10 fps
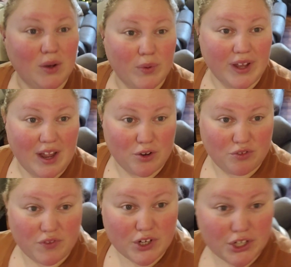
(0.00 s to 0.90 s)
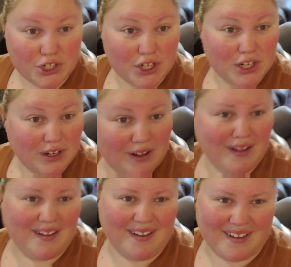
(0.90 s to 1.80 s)
we got new furniture.
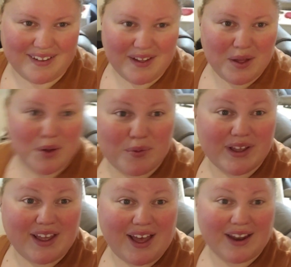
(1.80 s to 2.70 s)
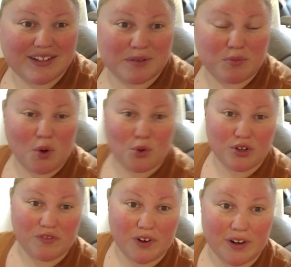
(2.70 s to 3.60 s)
We had some older
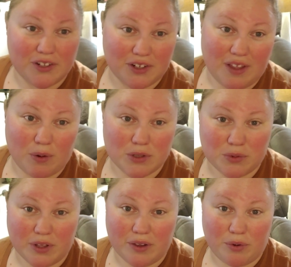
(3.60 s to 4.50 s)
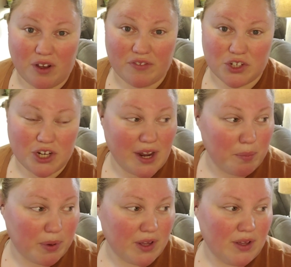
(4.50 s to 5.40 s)
furniture that was really rough
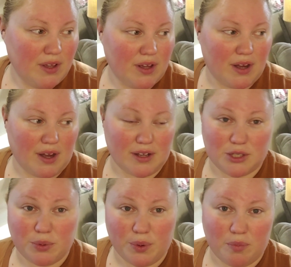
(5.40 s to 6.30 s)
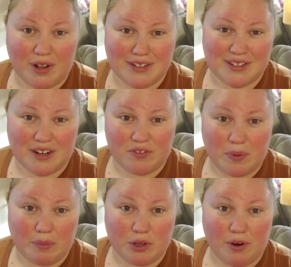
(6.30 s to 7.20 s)
shape. So we were blessed enough to be
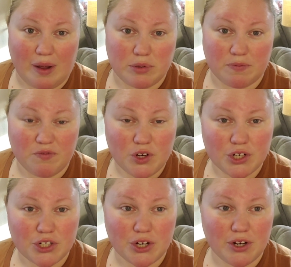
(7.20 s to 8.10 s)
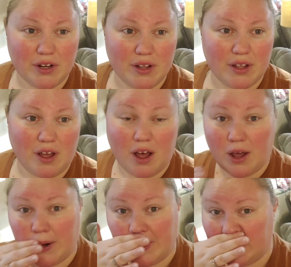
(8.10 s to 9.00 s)
able to grab some furniture
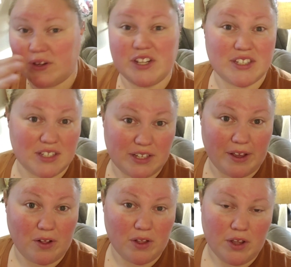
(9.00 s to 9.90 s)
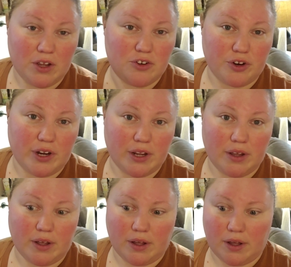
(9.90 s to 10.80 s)
on a decent sale
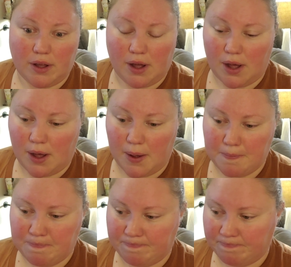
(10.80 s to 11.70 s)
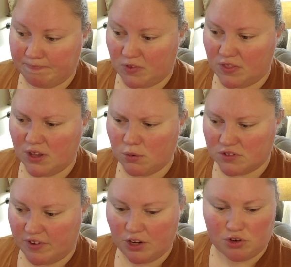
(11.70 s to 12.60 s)
during, I think it was
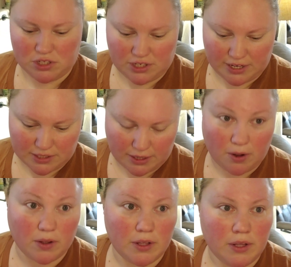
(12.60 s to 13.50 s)
Veterans Day sale.